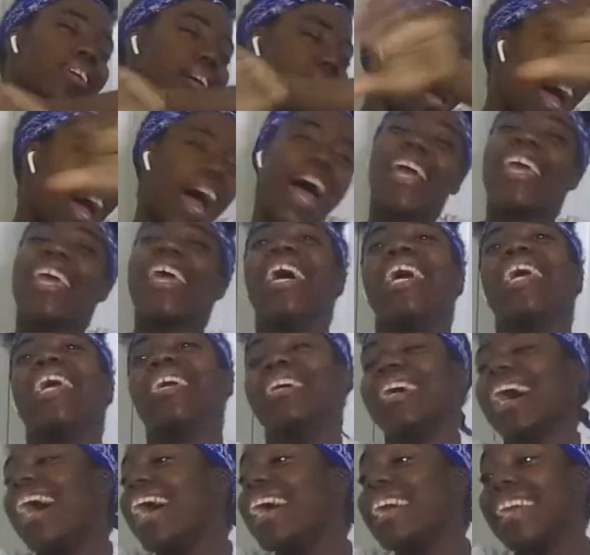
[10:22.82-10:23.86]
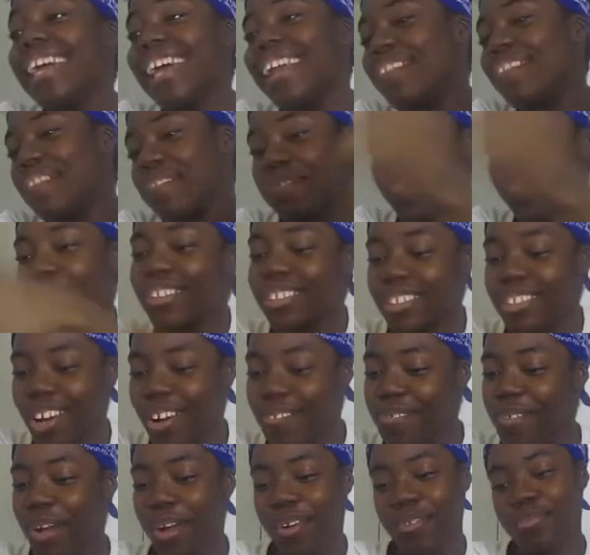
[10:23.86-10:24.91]
I can't even fault
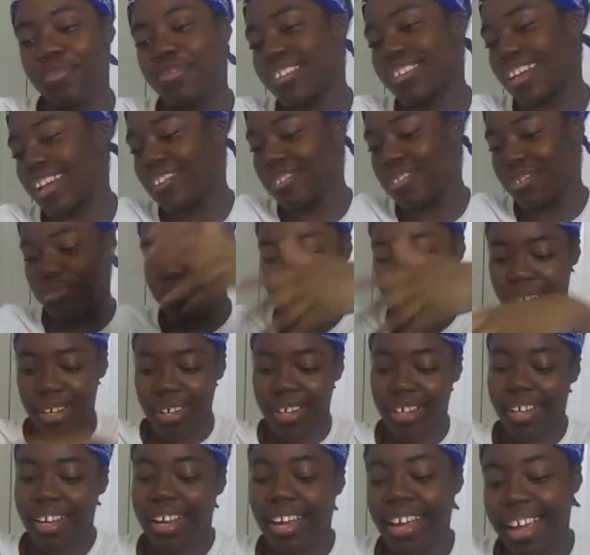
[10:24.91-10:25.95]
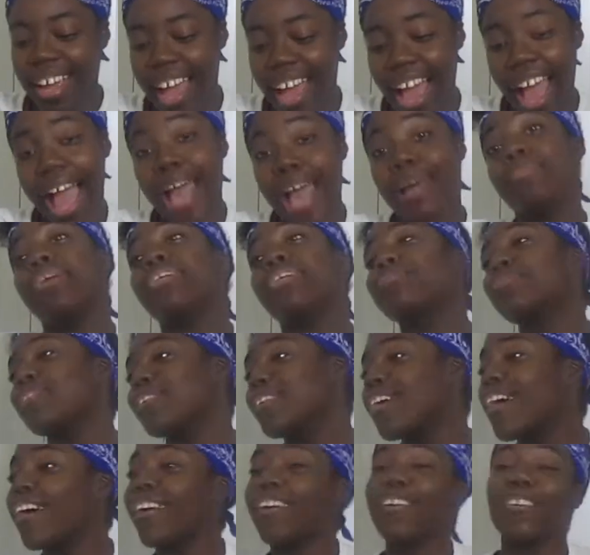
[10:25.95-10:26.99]
y'all if y'all do what y'all do, bruh. I mess with
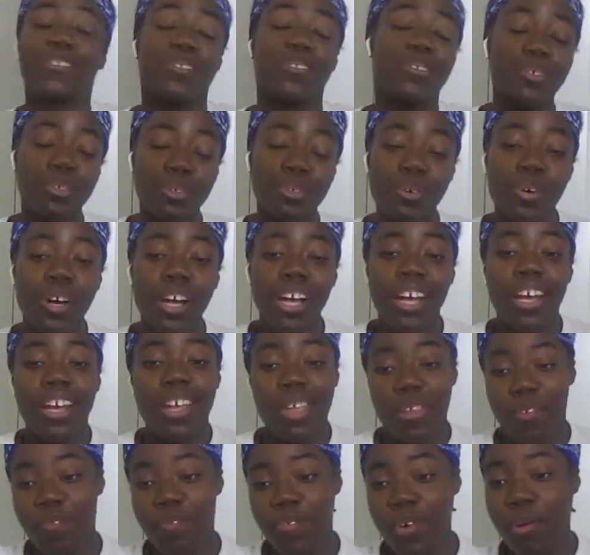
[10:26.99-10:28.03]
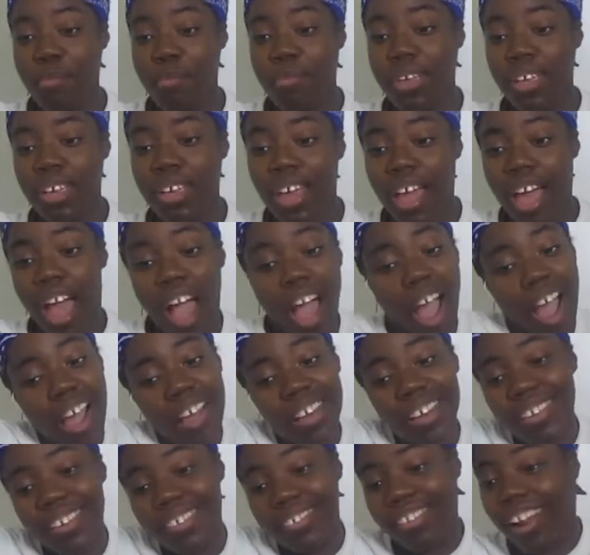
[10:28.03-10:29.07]
Nardo too, you feel me?
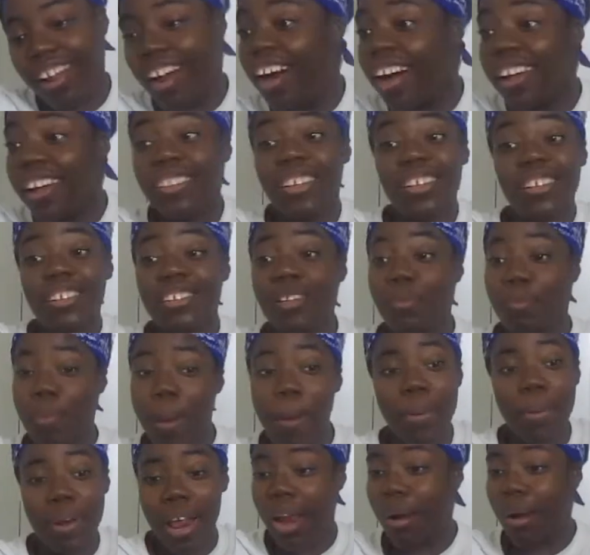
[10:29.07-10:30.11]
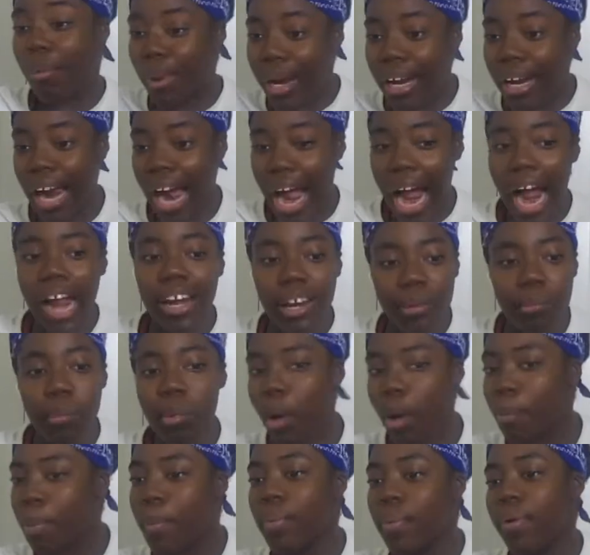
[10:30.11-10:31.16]
The people that I'm rating higher than him
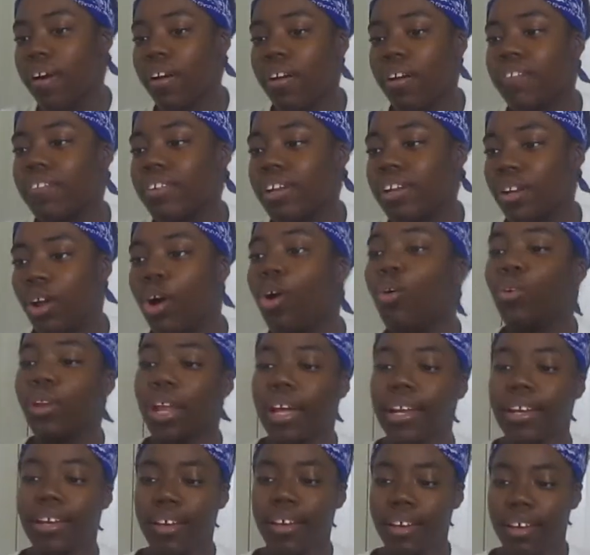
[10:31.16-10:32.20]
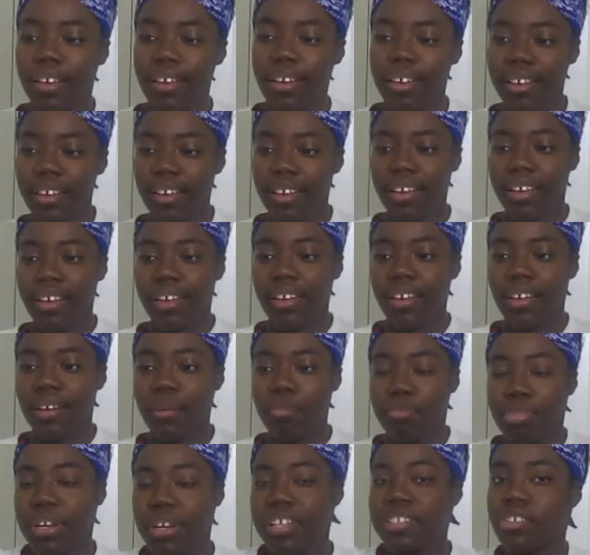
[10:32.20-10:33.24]
are people that I don't even know like that.
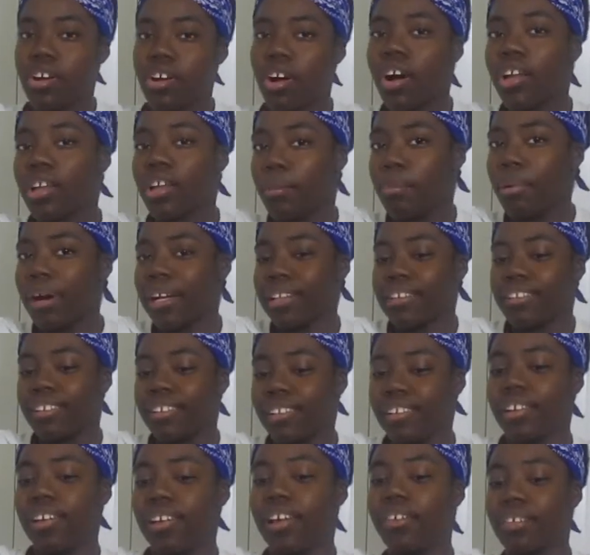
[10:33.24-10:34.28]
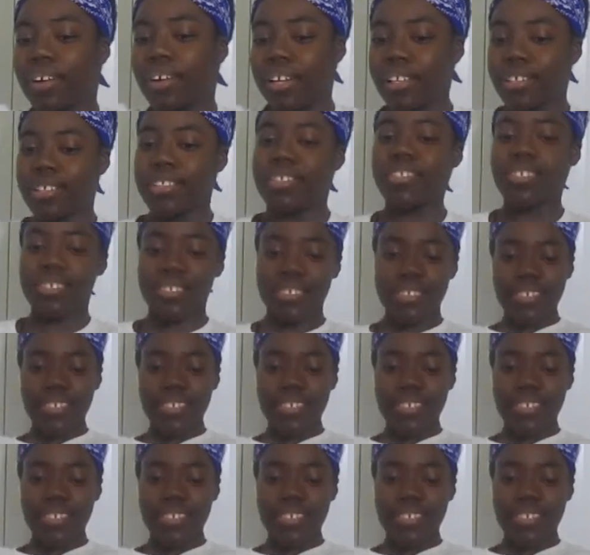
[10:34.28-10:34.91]
But it's all about the lyrics.